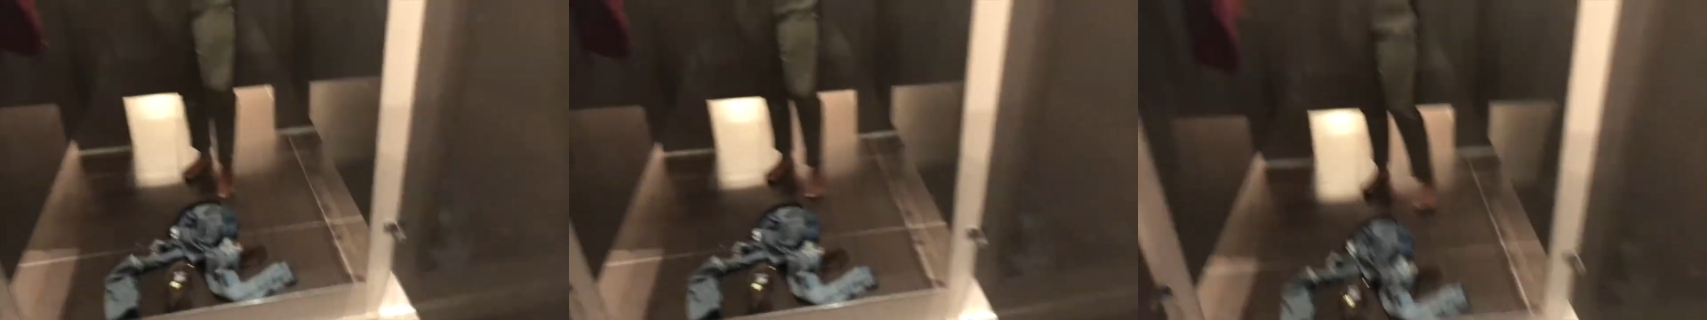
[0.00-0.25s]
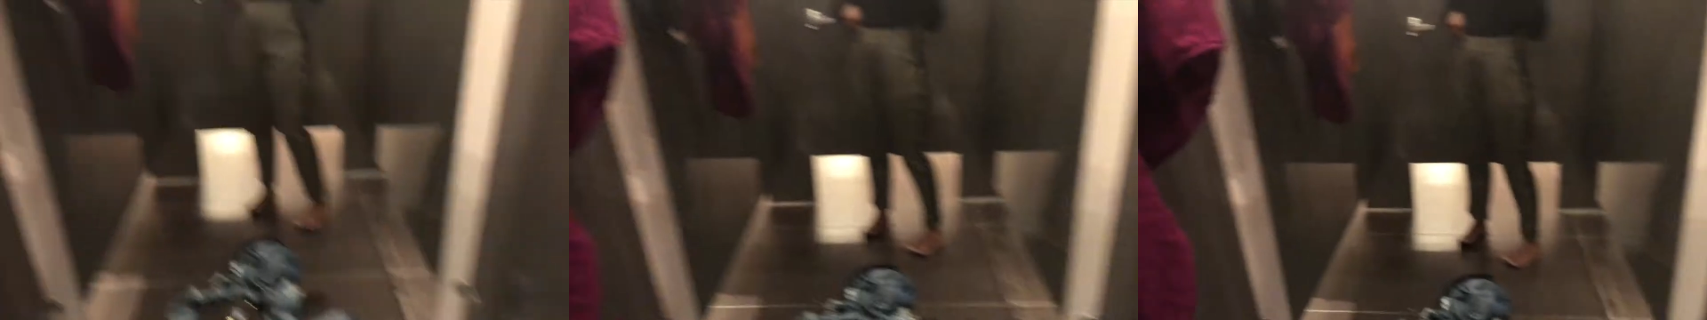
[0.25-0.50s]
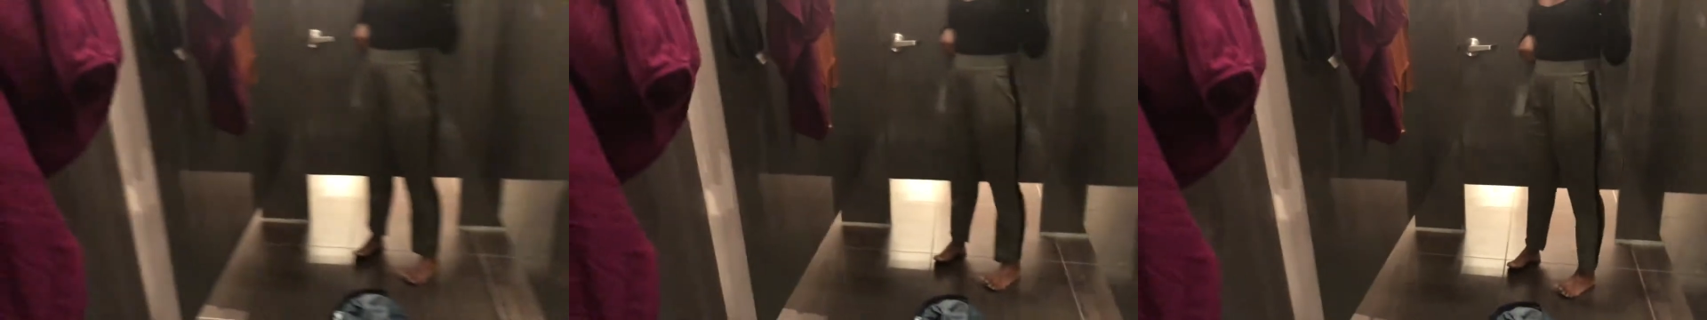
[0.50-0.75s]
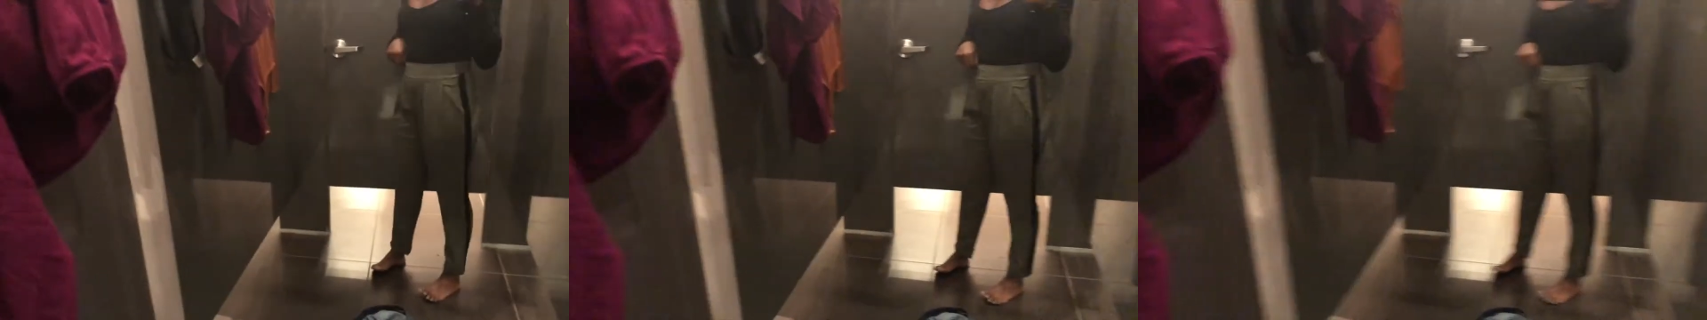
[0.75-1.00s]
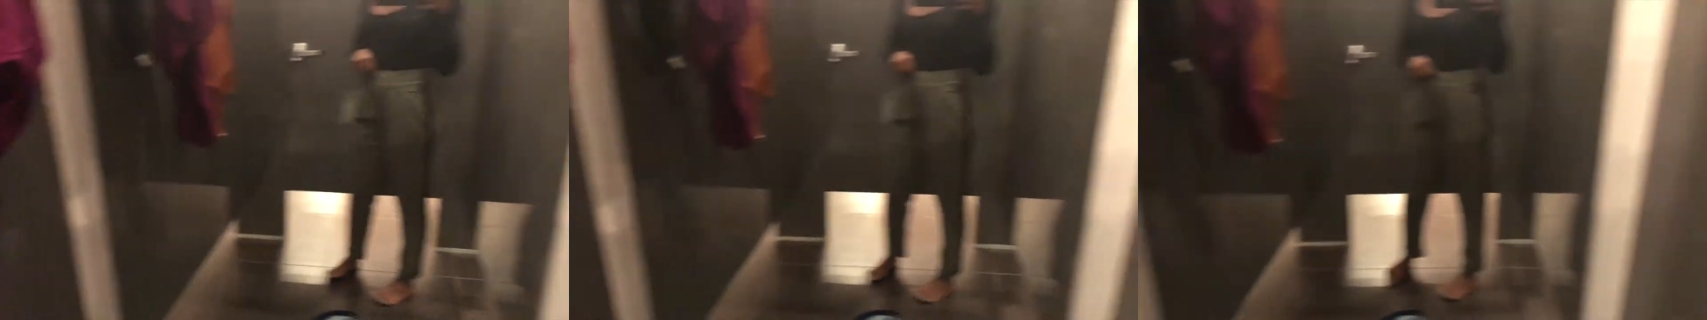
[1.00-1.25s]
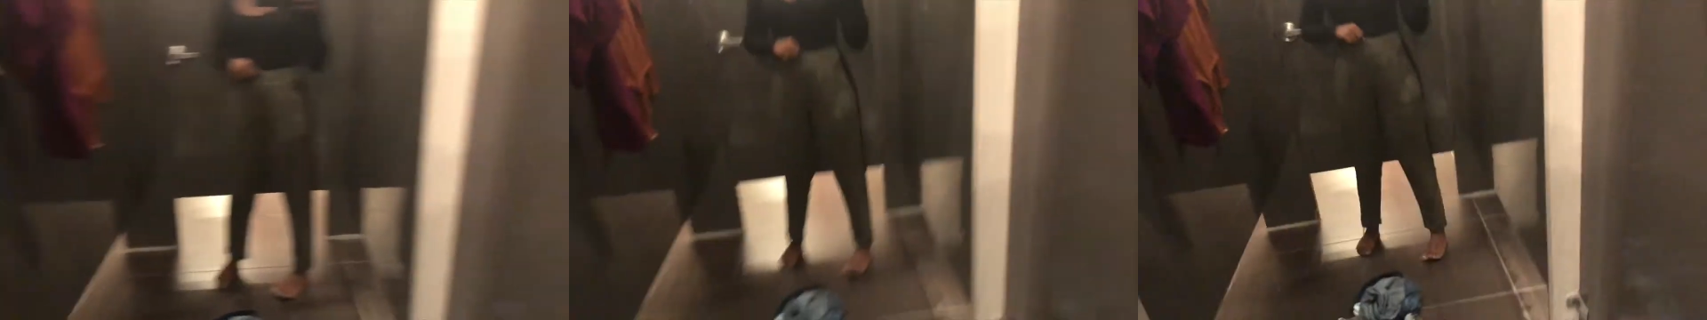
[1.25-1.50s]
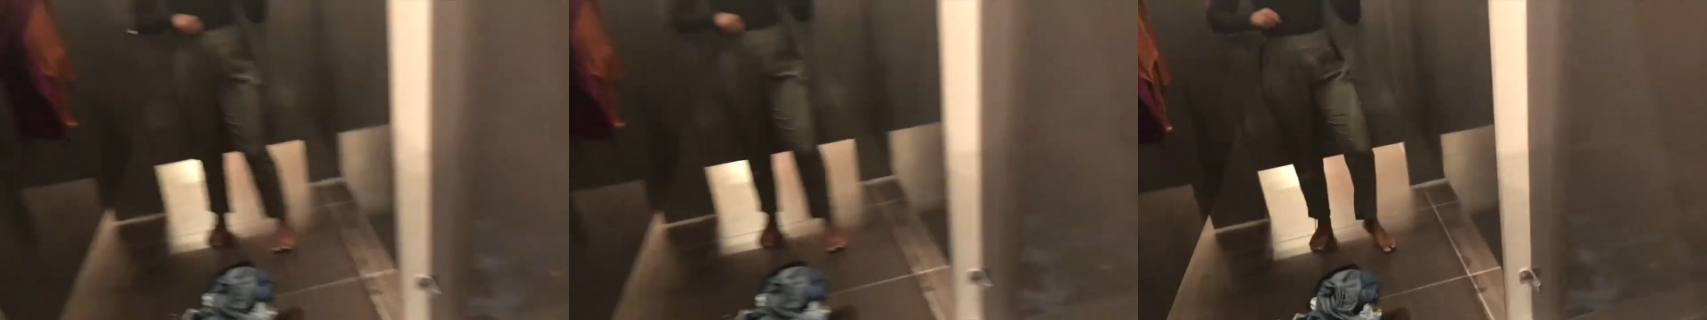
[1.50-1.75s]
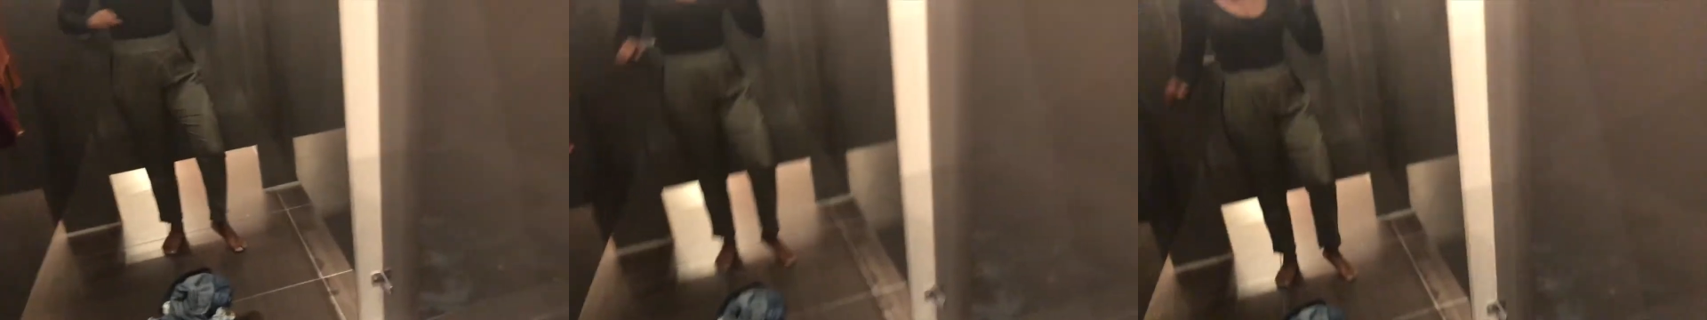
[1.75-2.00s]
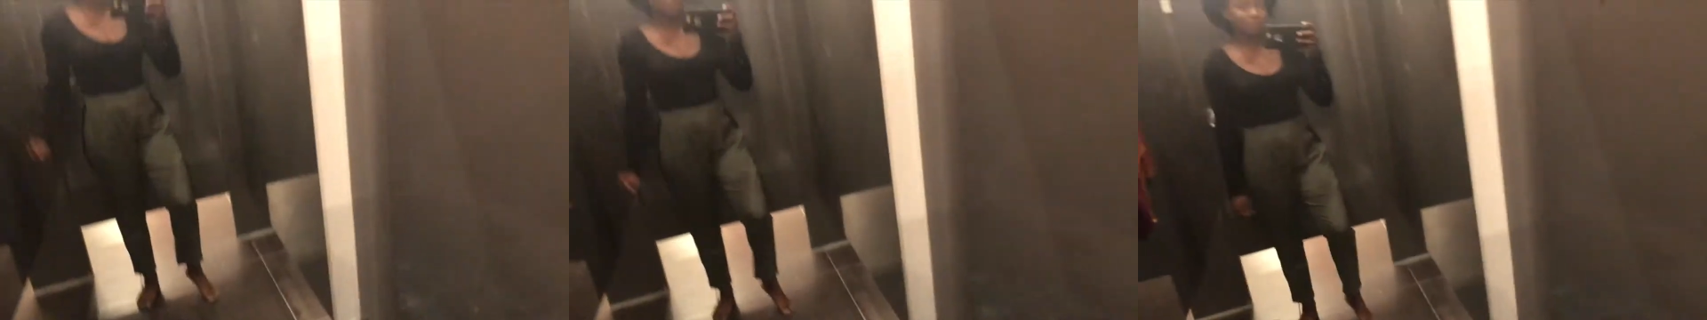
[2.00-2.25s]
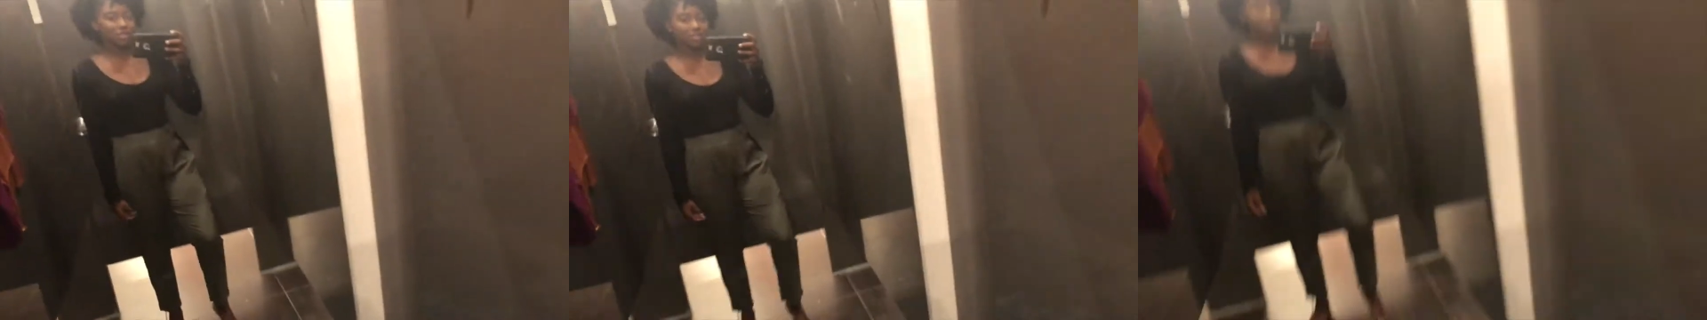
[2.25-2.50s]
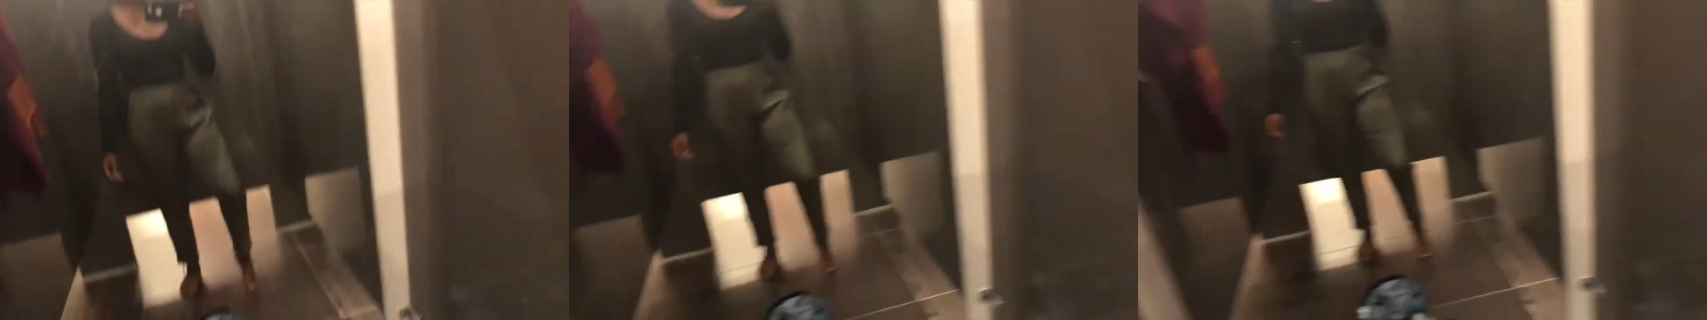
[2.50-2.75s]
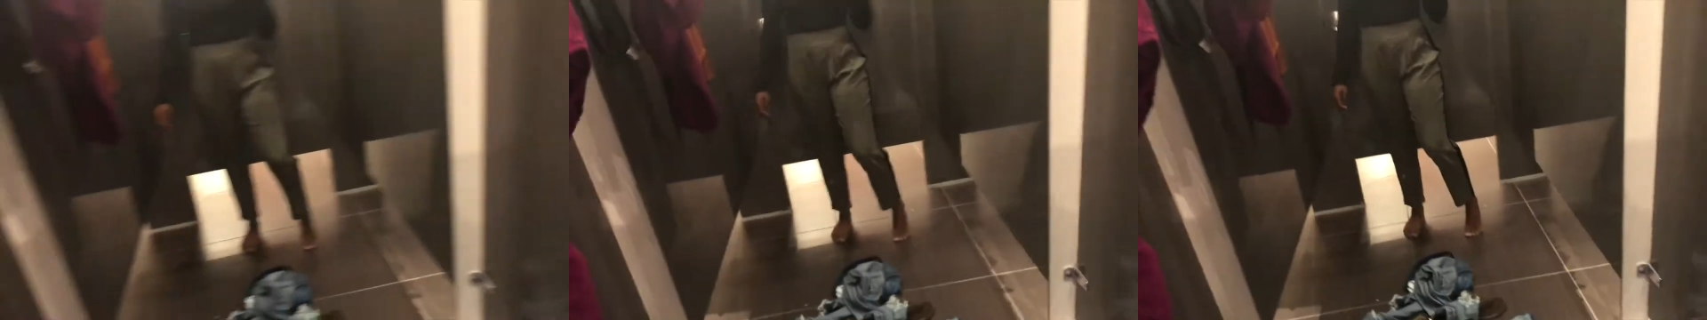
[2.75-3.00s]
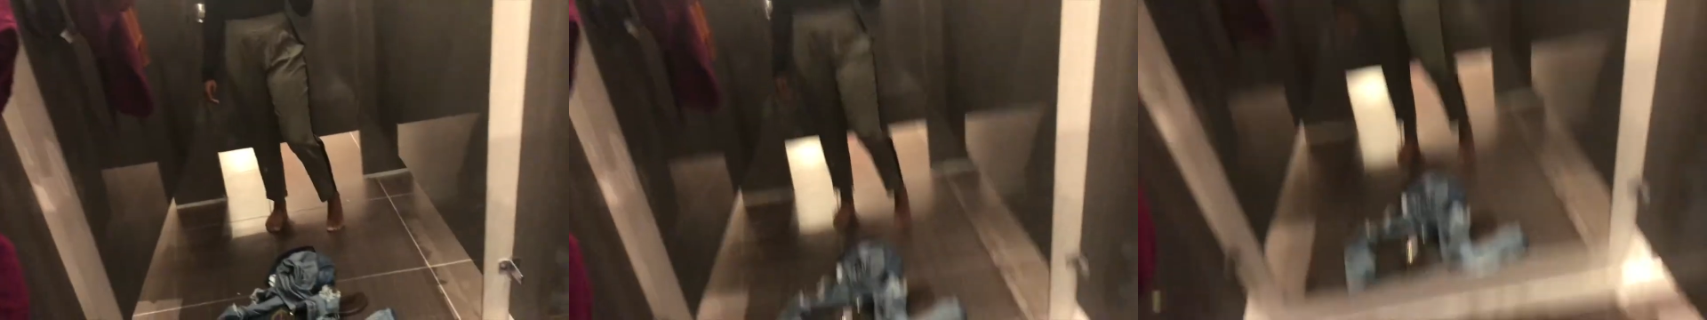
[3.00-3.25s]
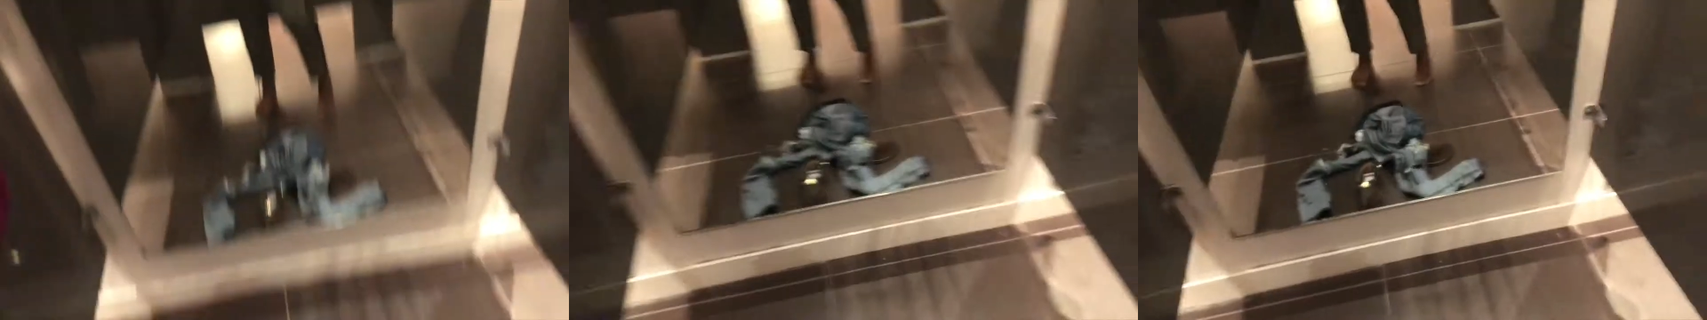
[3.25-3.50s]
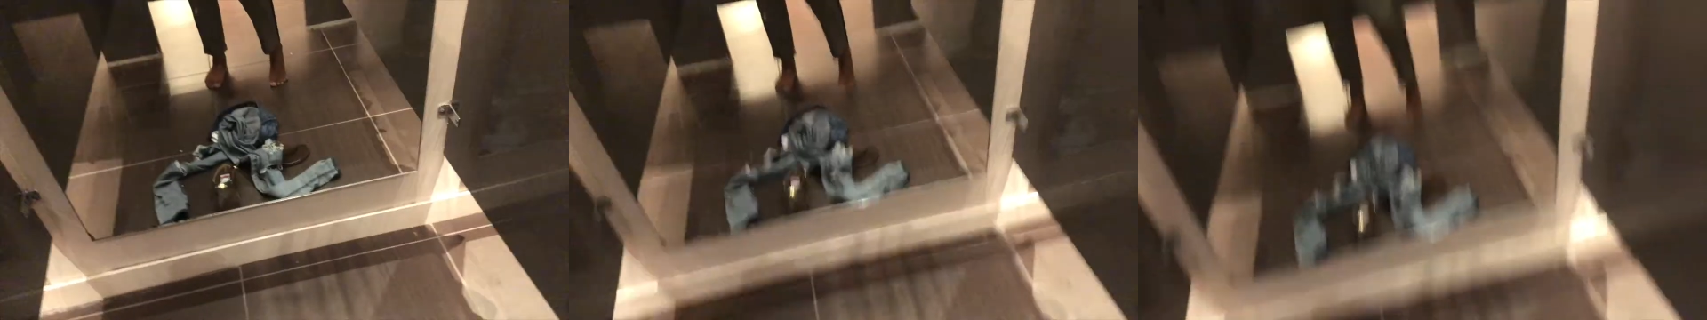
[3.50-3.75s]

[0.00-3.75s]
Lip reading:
(no speaker visible)